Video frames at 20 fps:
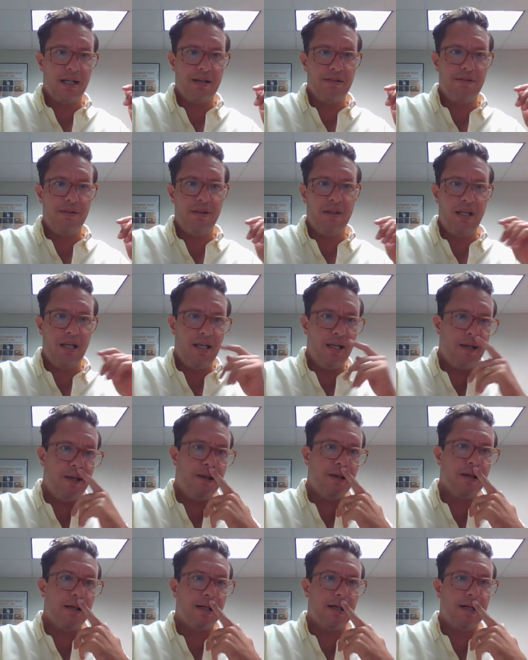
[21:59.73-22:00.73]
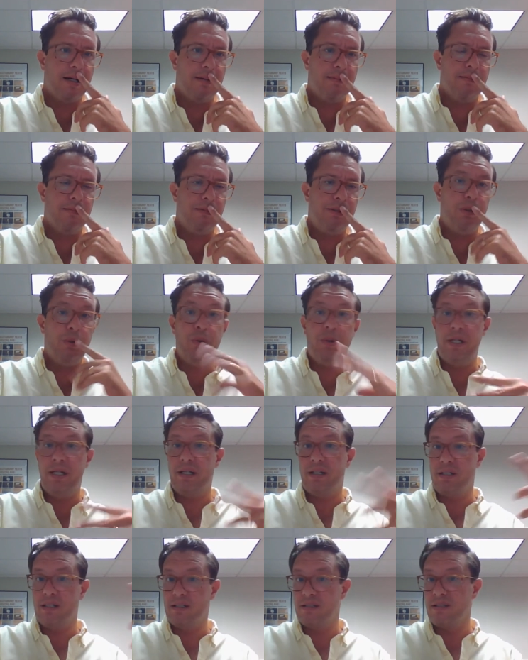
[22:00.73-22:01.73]
the
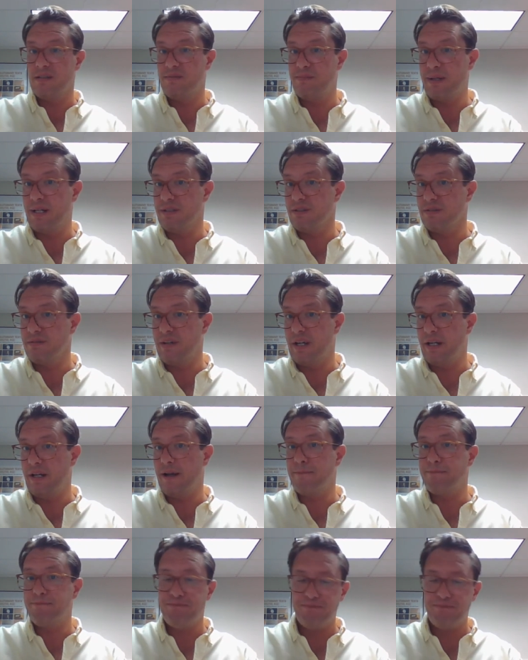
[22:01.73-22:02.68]
uniqueness of Pennsylvania.